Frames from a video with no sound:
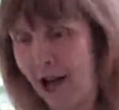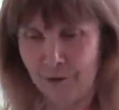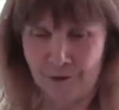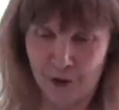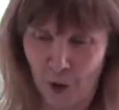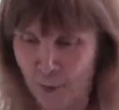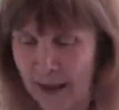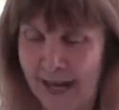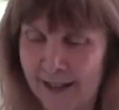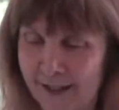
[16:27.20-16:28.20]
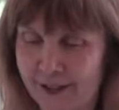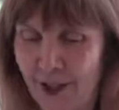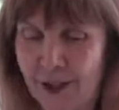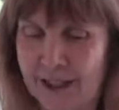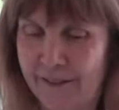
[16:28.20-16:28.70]
out and go back and
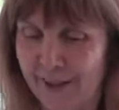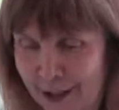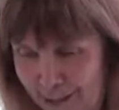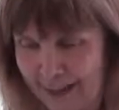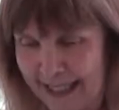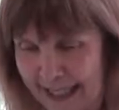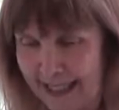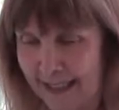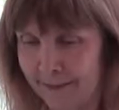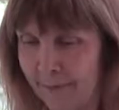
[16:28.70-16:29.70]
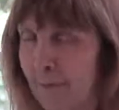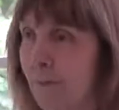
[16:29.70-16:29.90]
start at the very beginning.